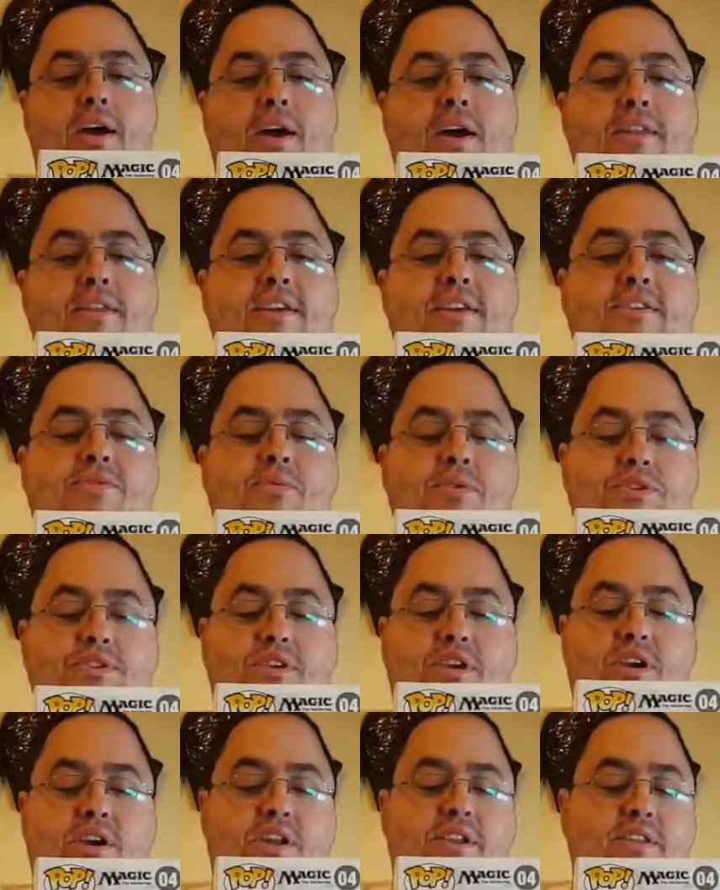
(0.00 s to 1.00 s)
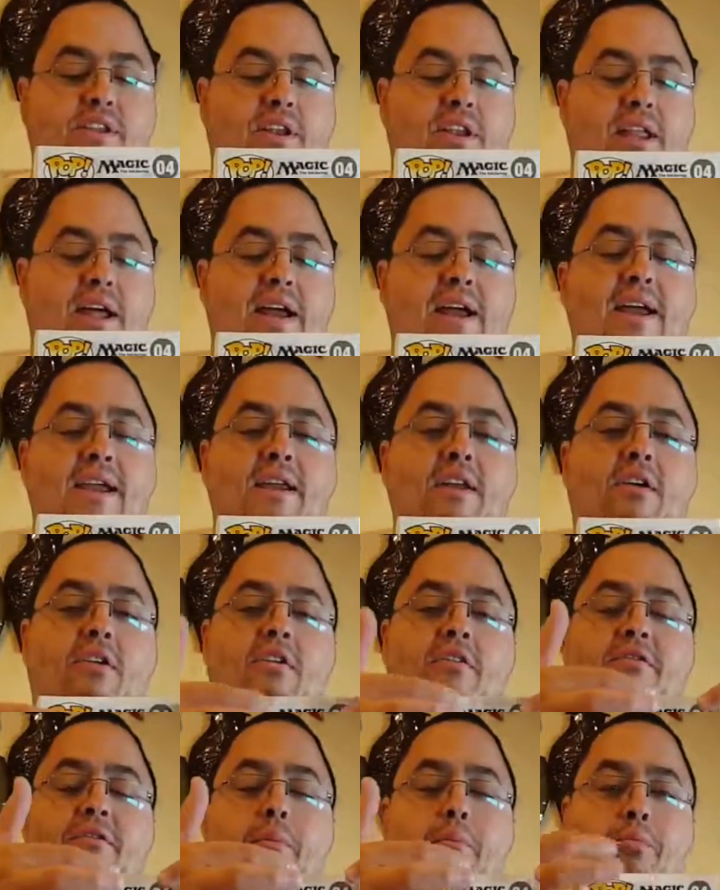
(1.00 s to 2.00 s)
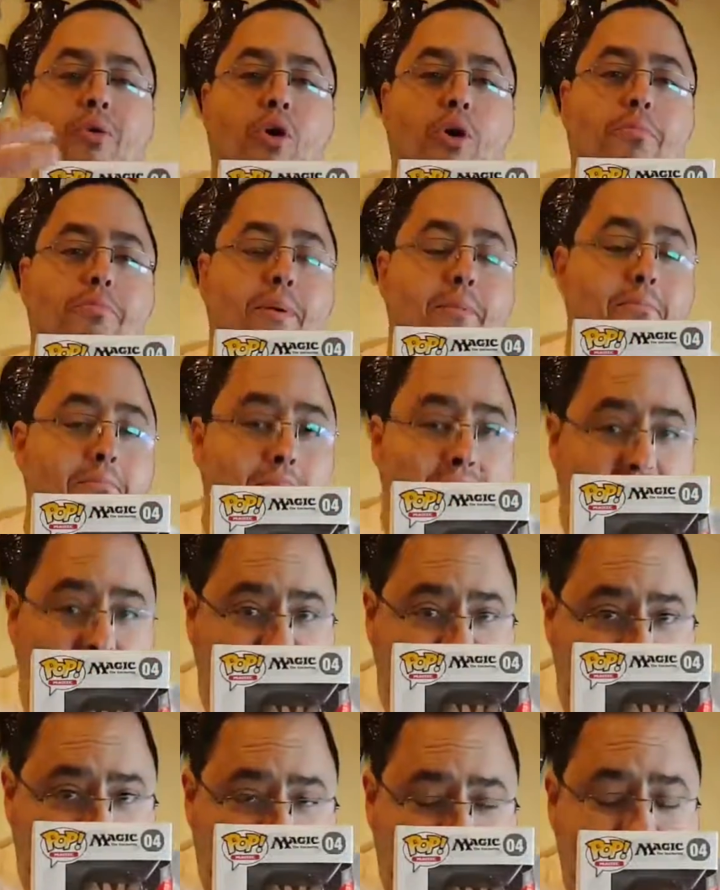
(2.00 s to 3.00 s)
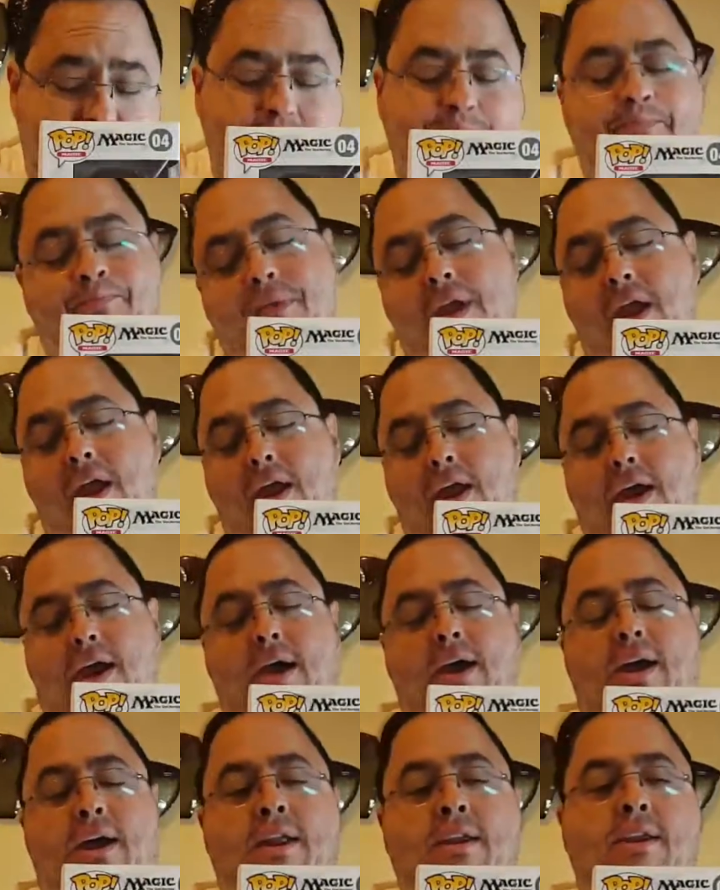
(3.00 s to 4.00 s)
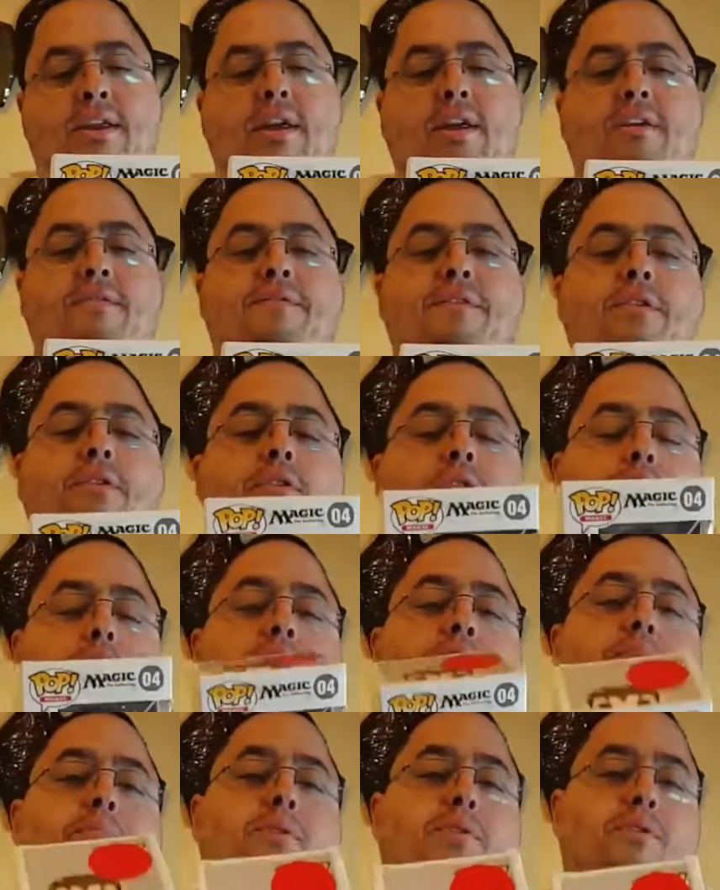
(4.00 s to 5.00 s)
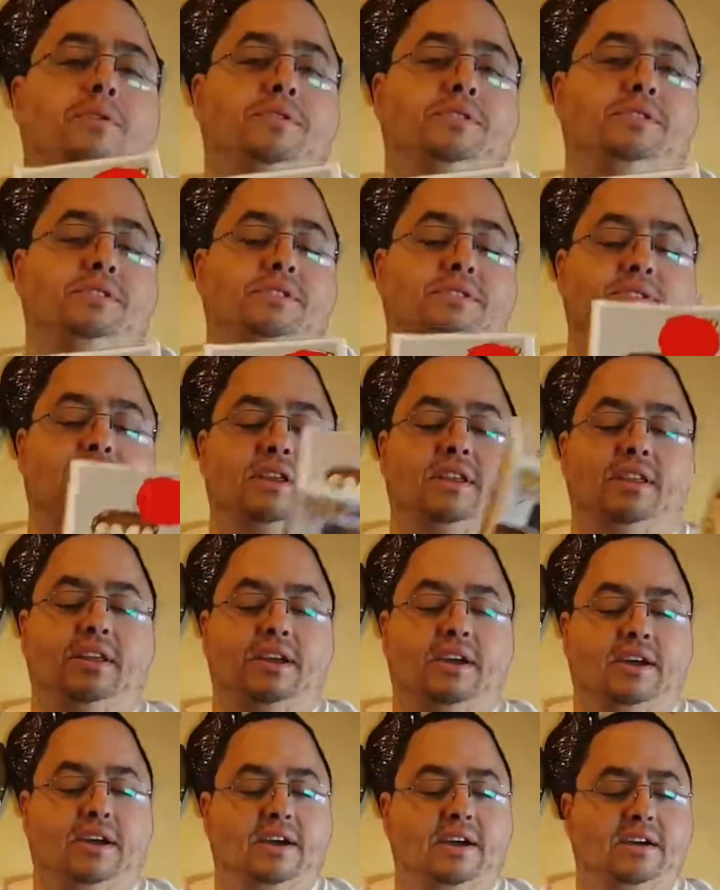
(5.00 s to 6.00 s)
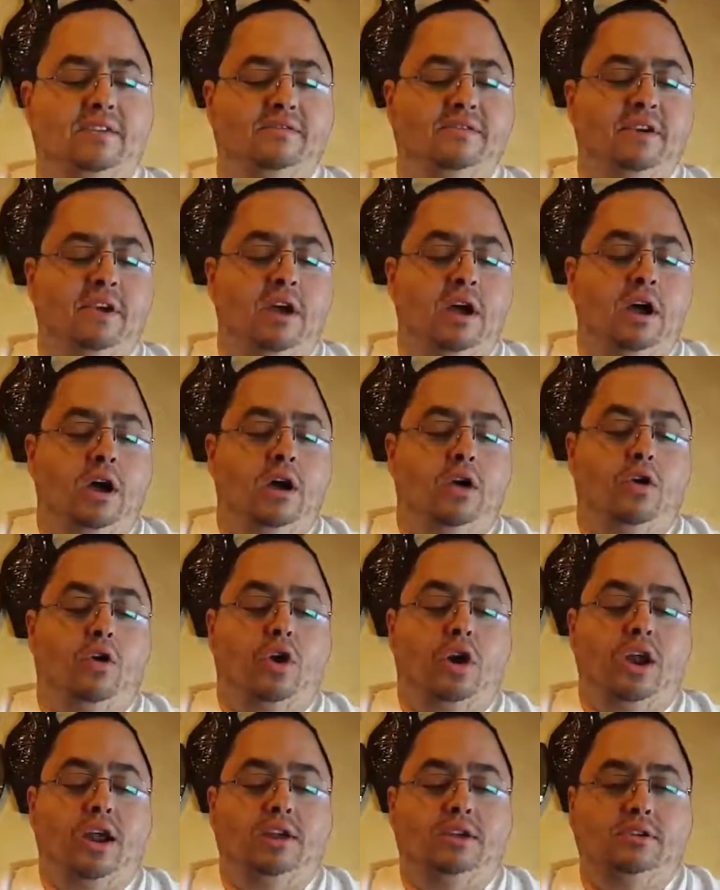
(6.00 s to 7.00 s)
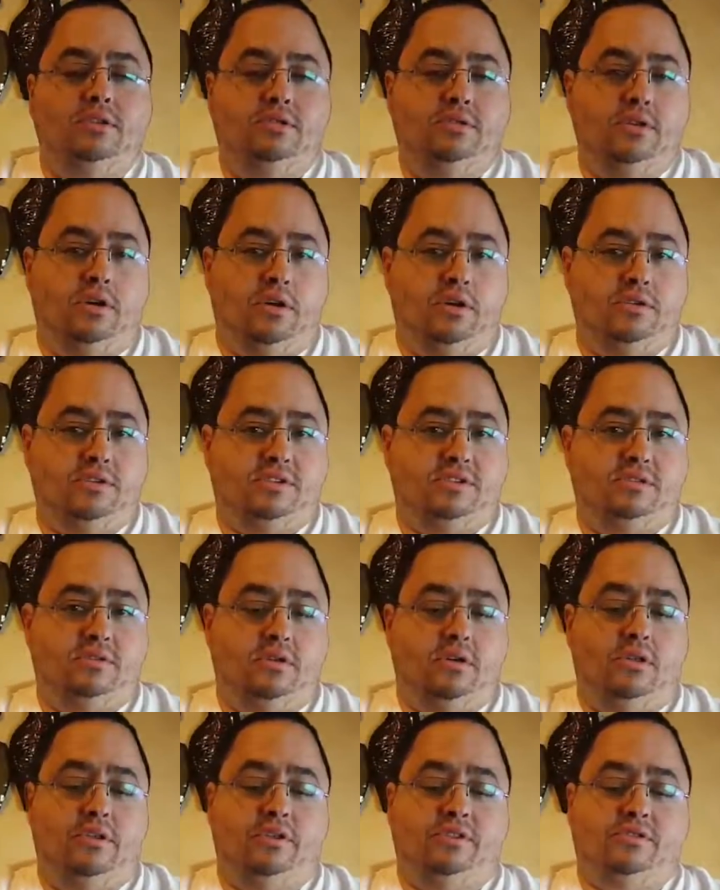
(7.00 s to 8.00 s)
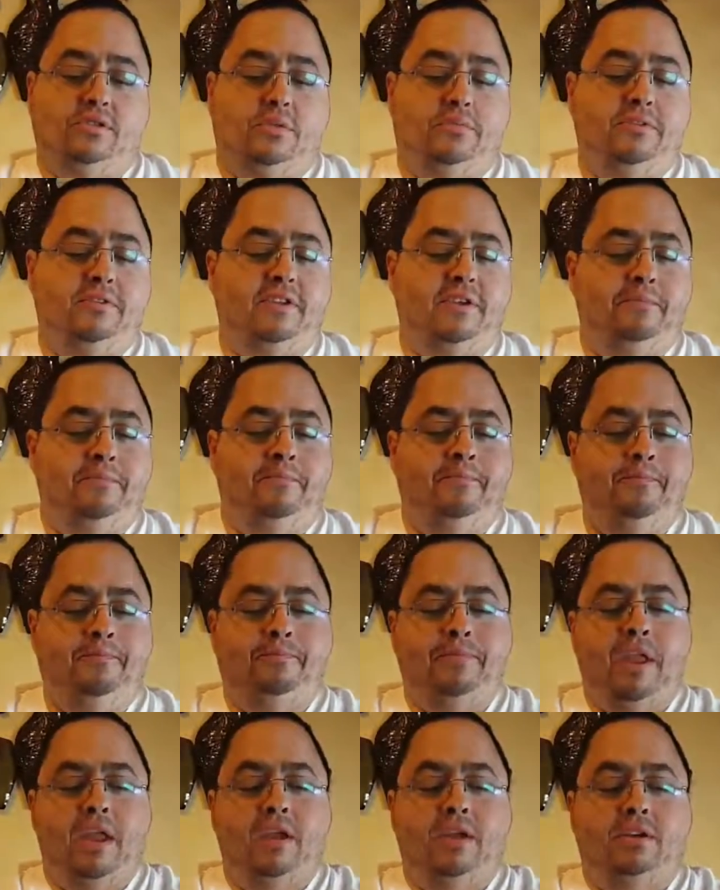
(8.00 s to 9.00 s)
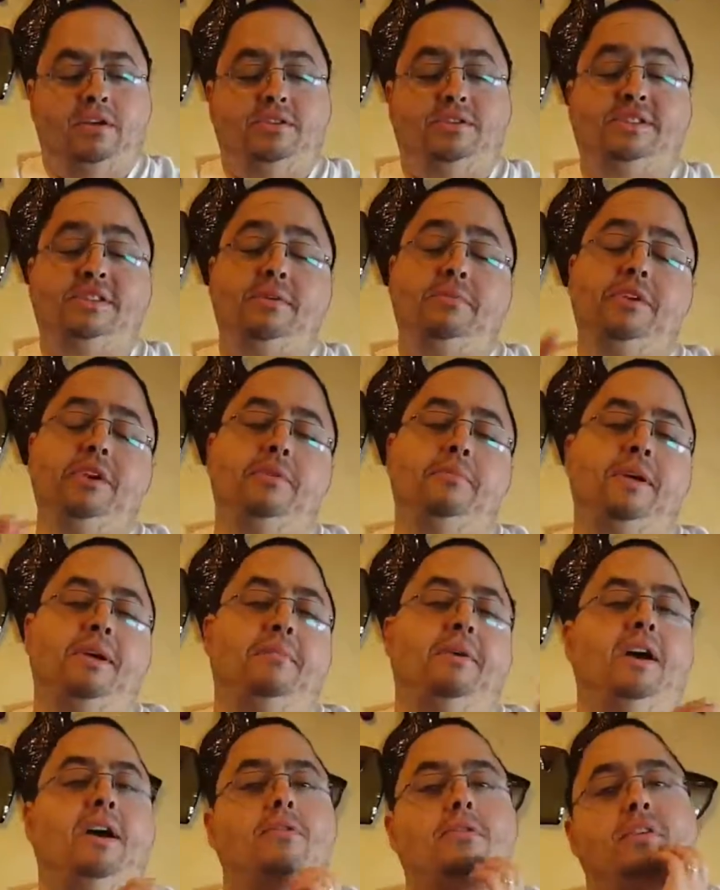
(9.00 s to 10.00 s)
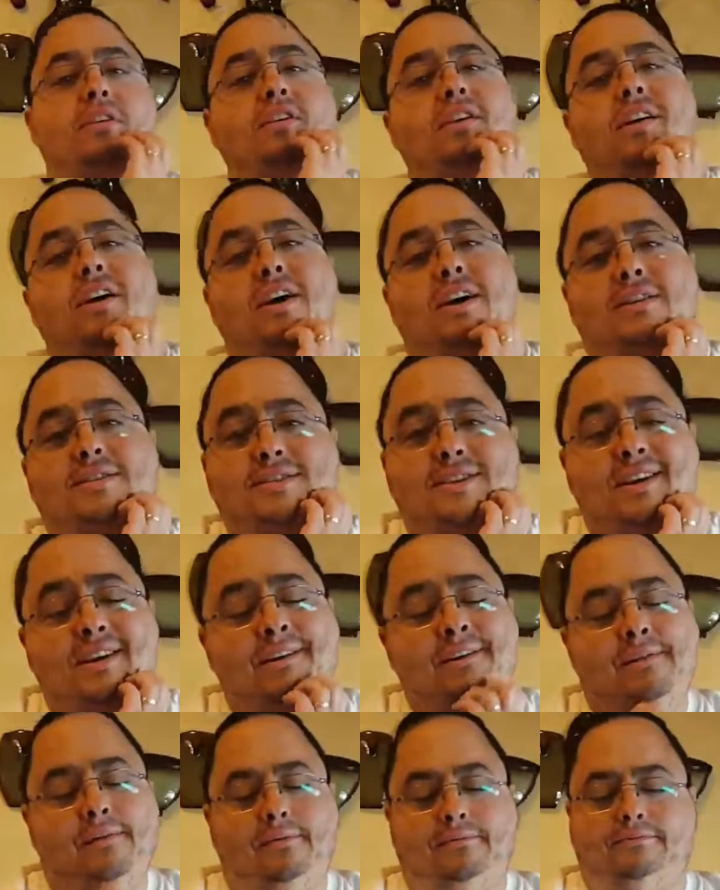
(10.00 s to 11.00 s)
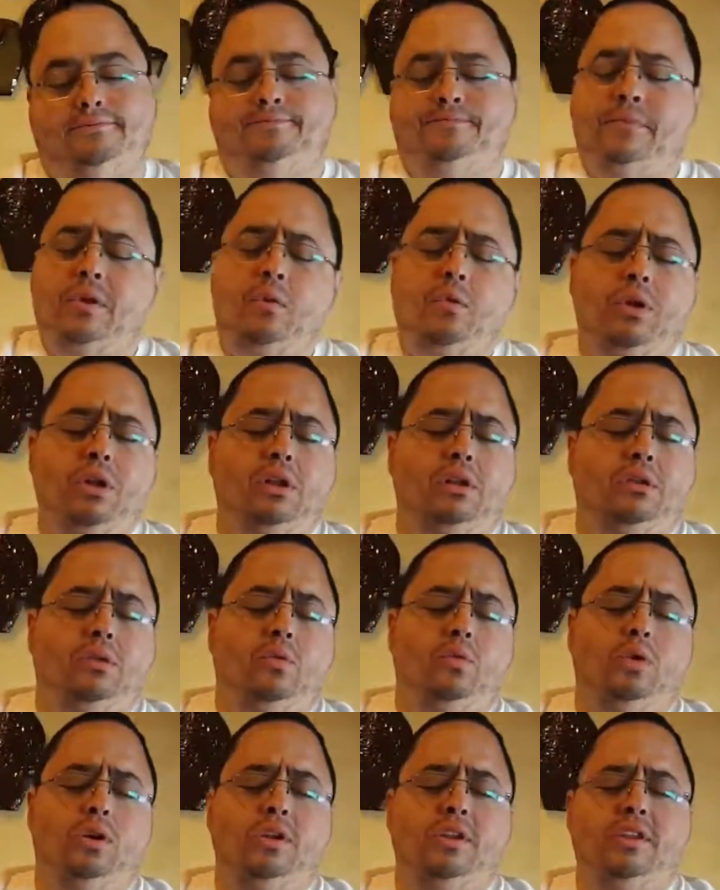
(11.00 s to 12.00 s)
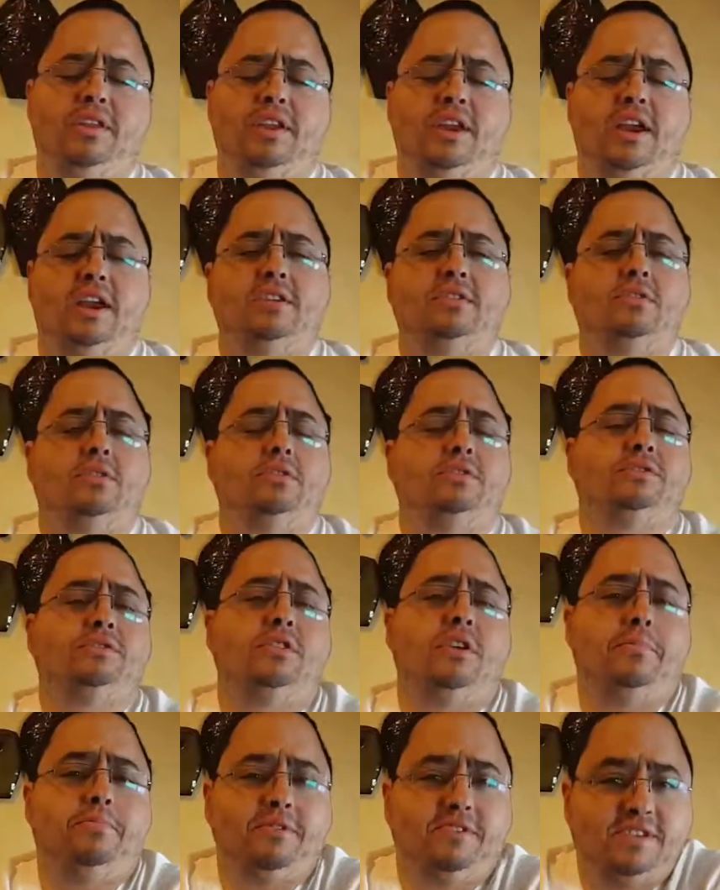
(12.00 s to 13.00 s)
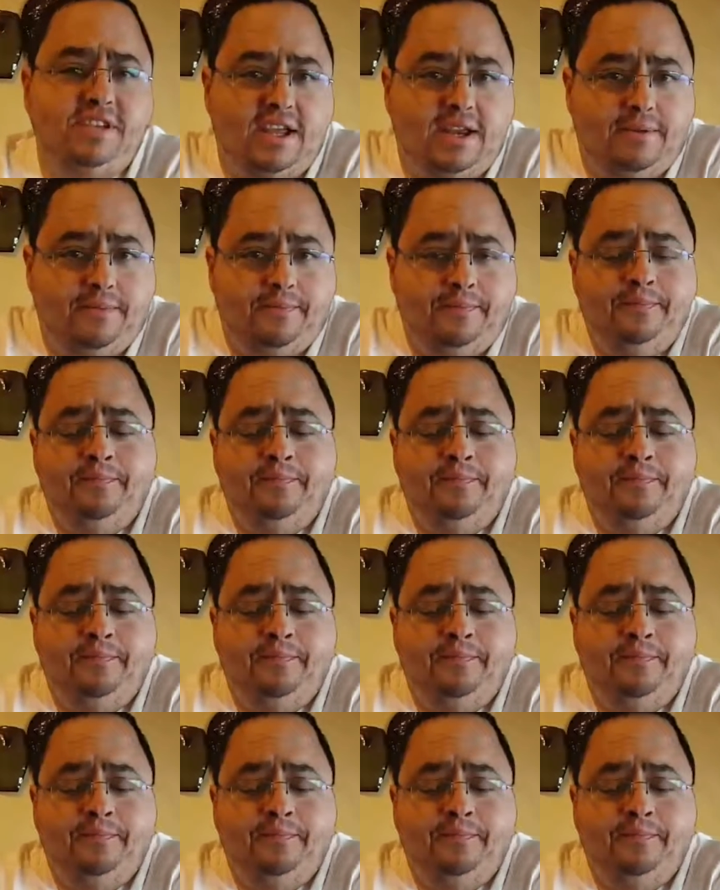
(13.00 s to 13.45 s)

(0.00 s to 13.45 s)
These ones are in the line of Pop Magic, and if you look at the boxes, they have red dots on the top of them. Now some of you may be out there asking, well, what do the red dots represent?